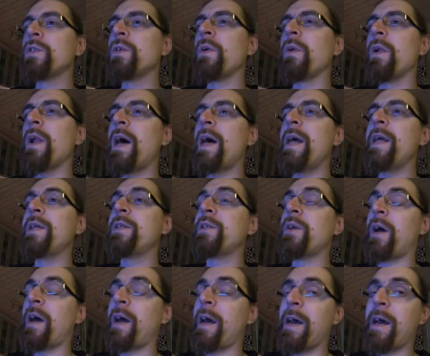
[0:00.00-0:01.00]
like to
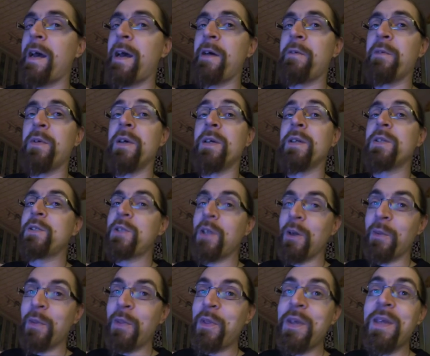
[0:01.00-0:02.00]
have
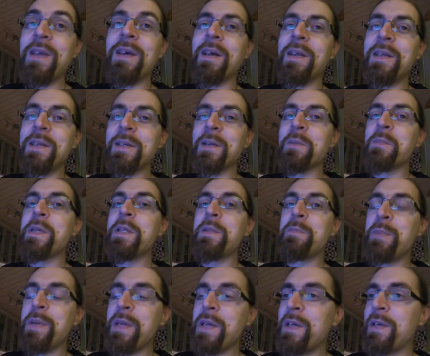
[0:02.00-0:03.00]
something a little bit
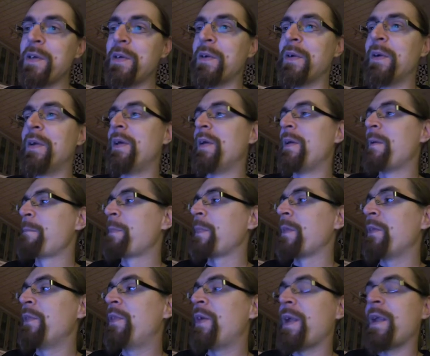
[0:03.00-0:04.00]
bigger
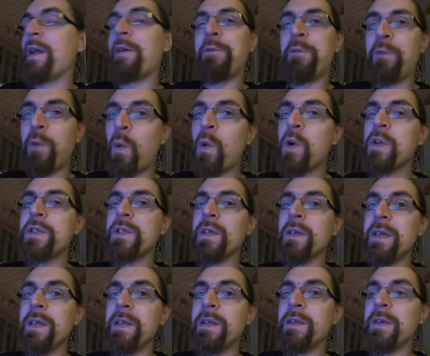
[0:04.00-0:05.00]
than a
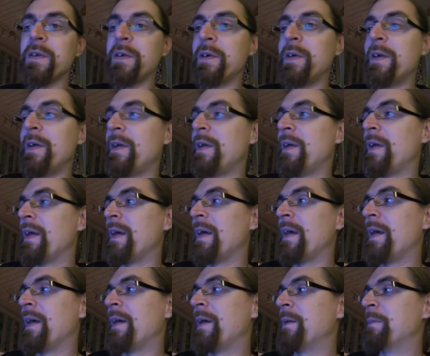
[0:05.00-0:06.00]
4-cylinder
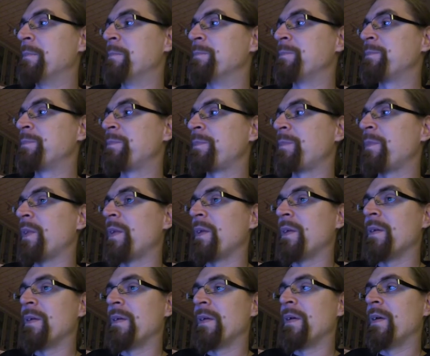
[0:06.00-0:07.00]

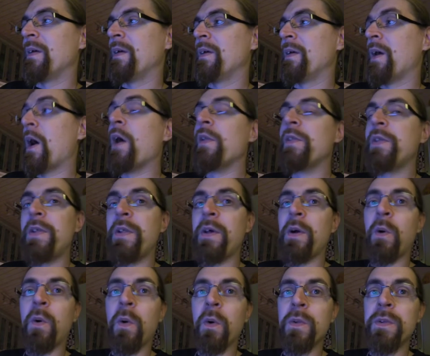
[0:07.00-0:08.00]
under the
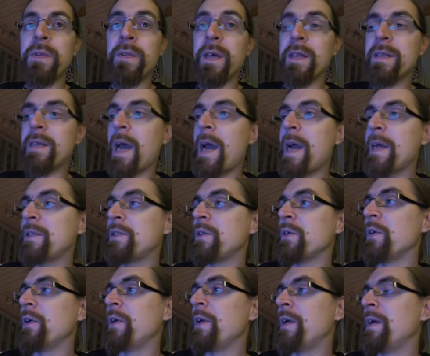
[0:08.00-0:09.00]
hood that
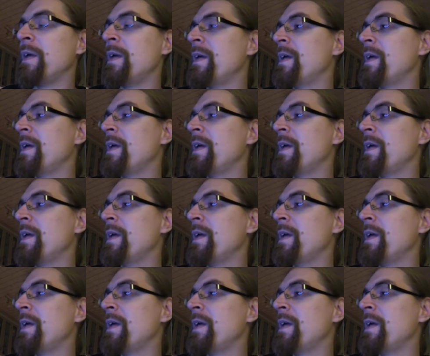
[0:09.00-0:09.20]
actually